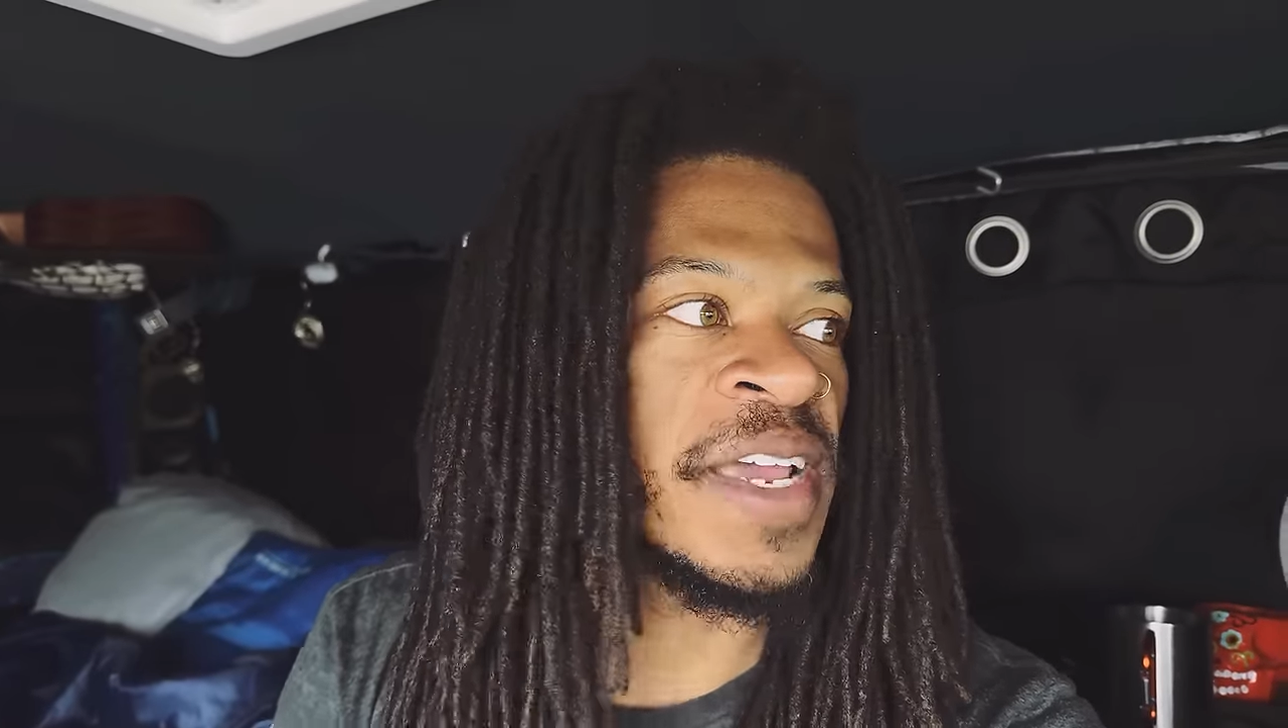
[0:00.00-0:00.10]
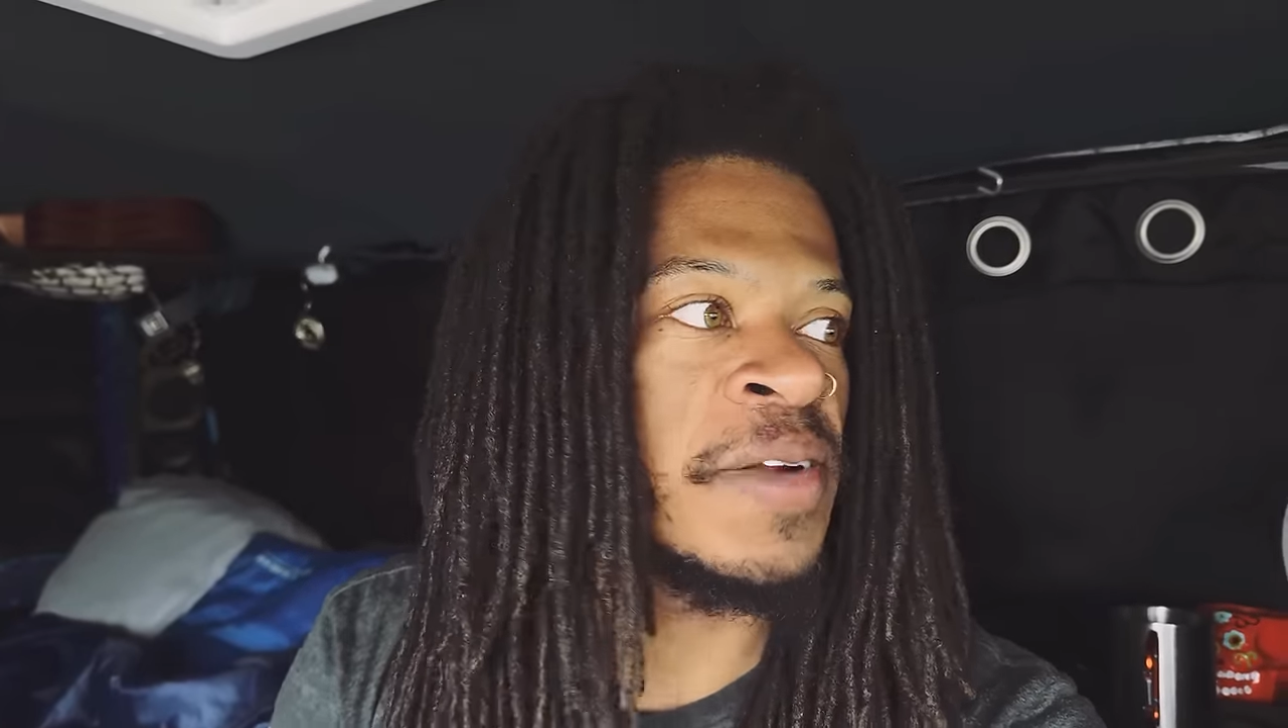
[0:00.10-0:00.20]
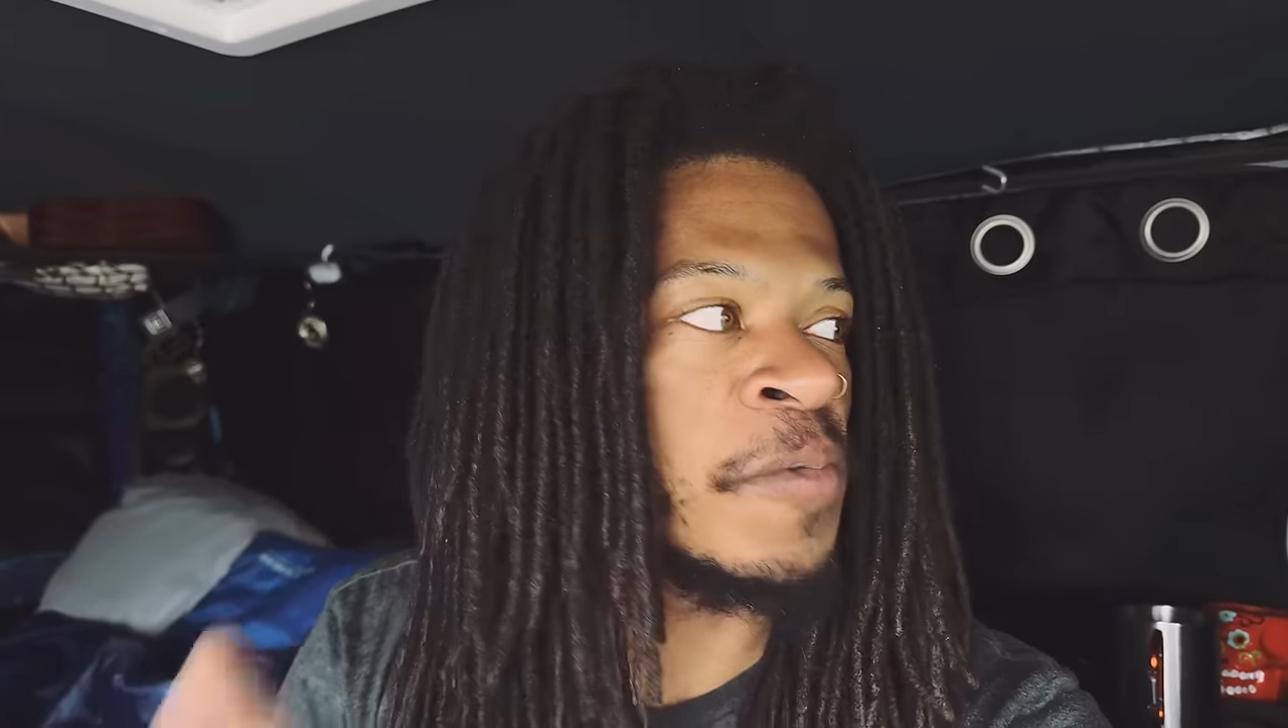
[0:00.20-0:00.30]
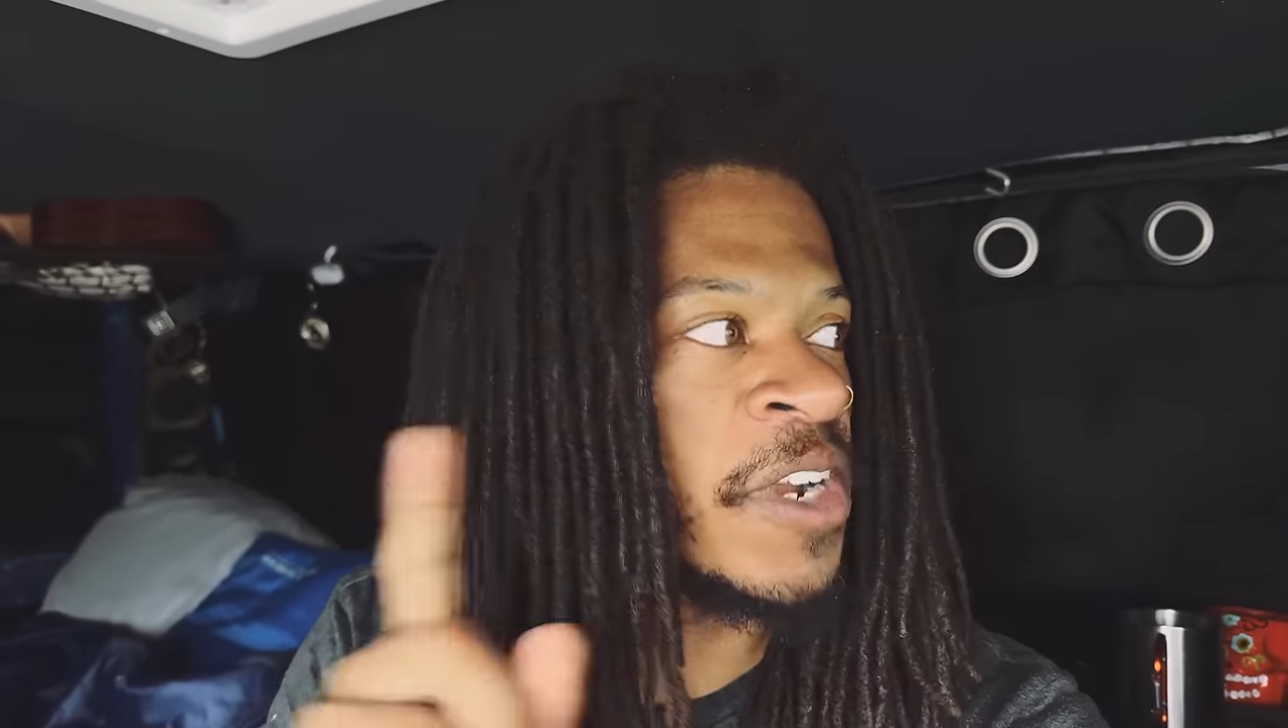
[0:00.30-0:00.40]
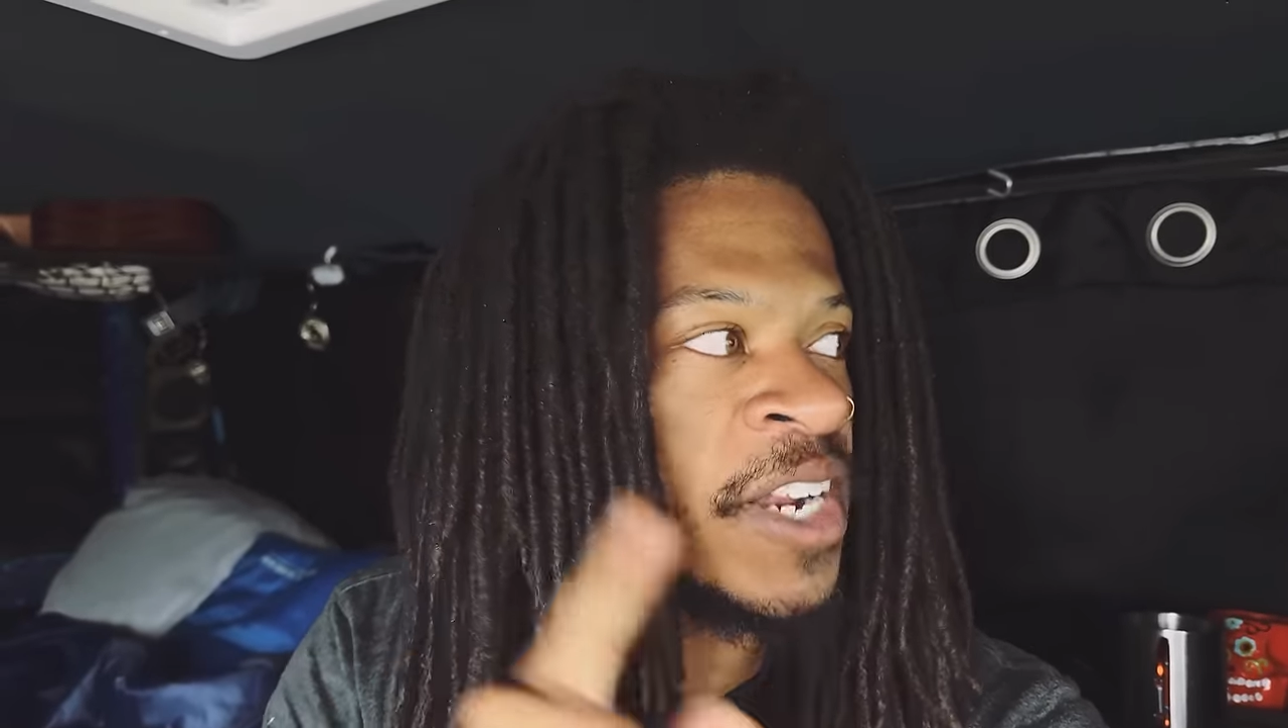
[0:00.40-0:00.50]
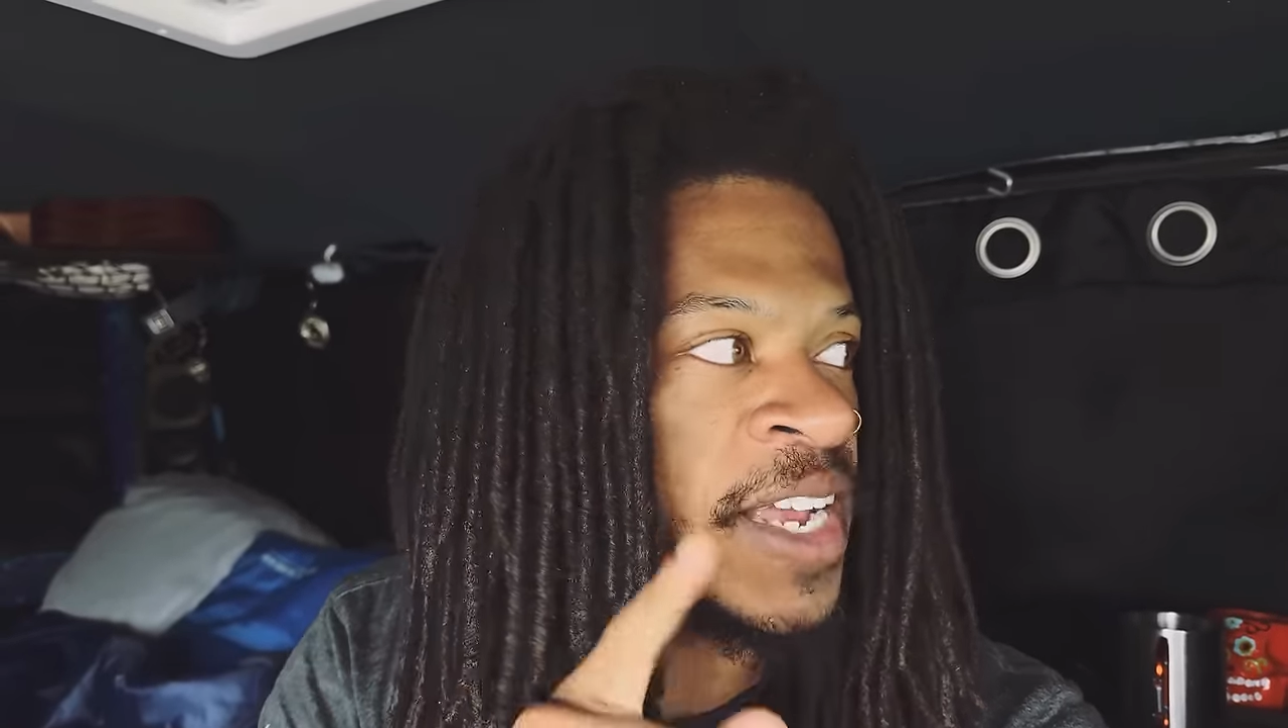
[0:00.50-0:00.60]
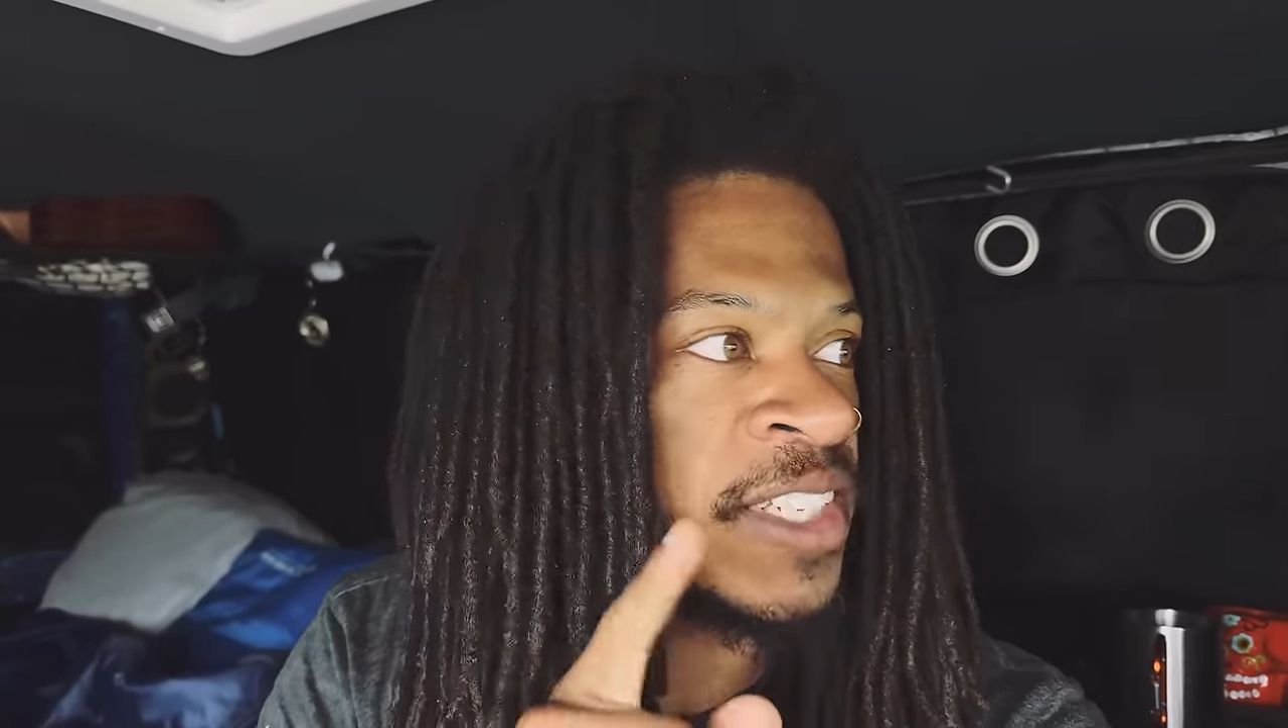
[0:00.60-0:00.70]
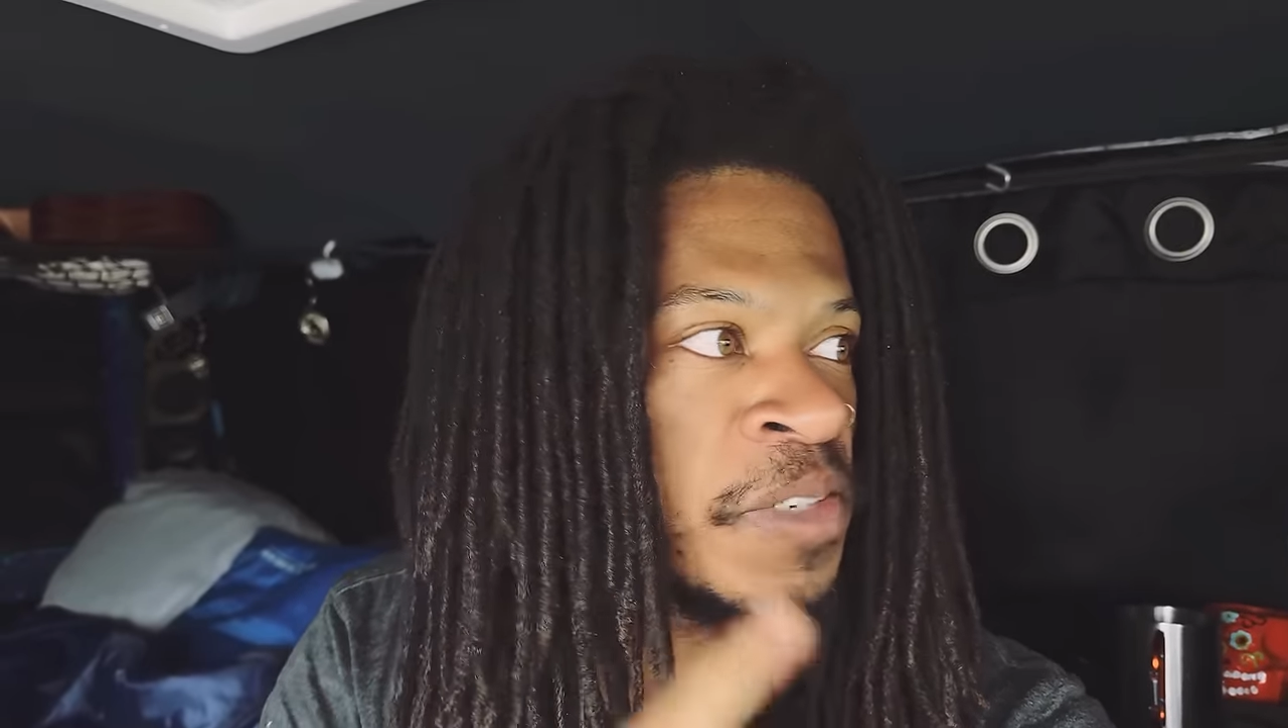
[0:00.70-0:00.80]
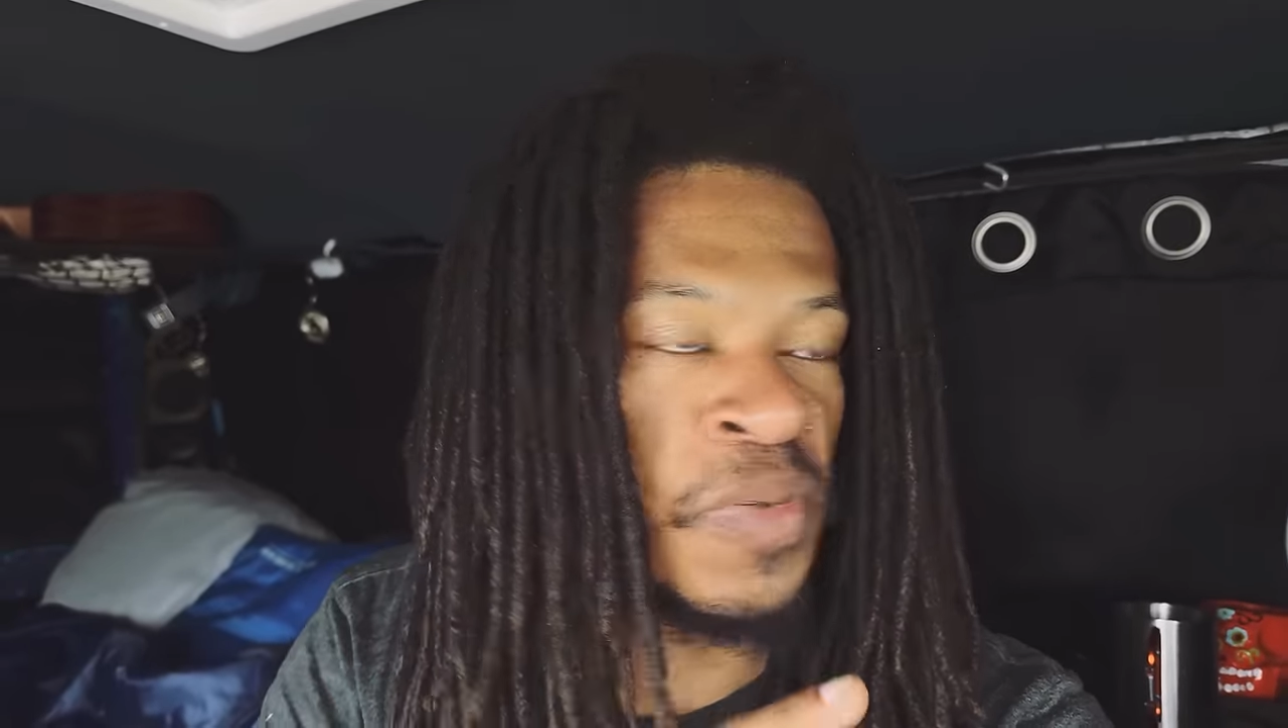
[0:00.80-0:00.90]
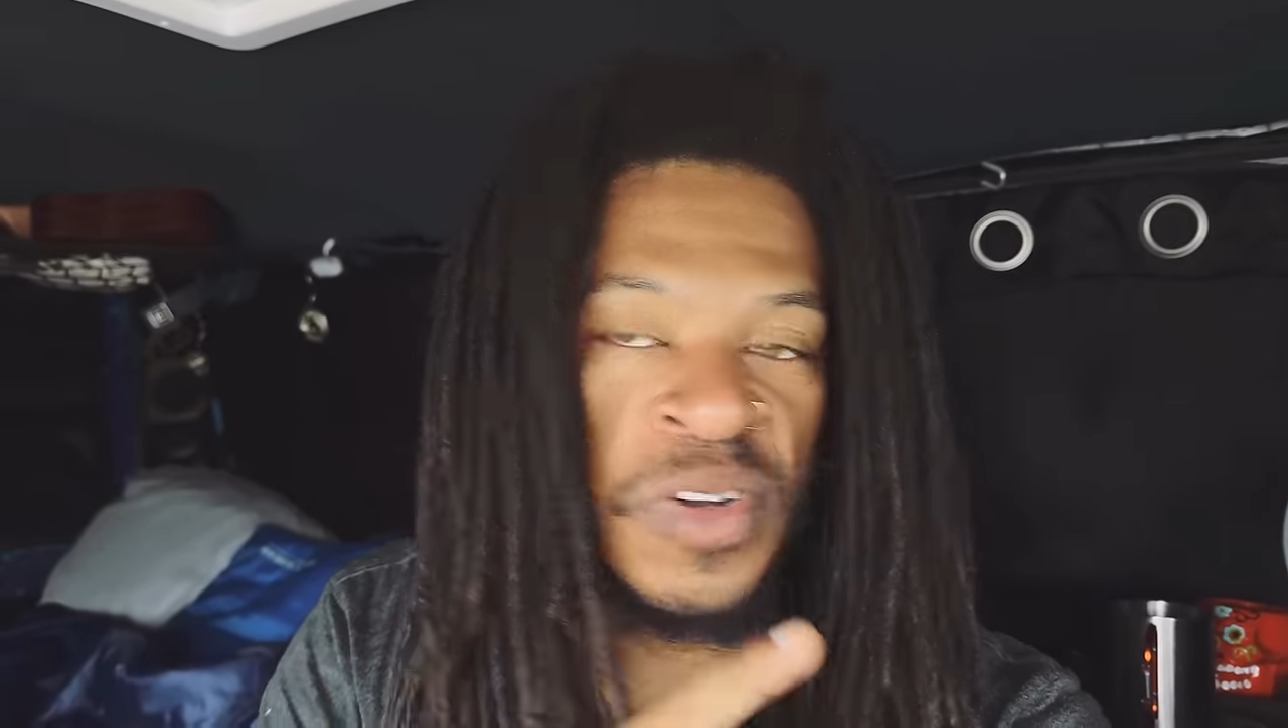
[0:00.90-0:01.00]
and we're going to
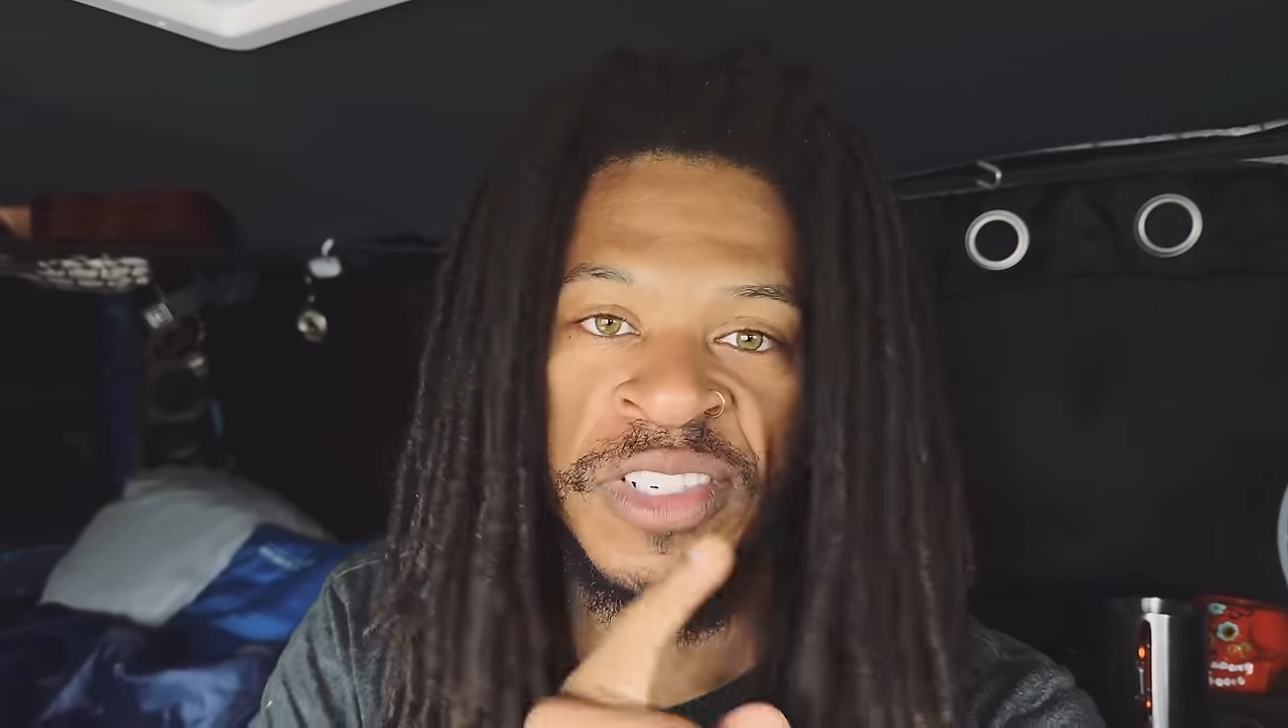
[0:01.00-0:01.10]
explore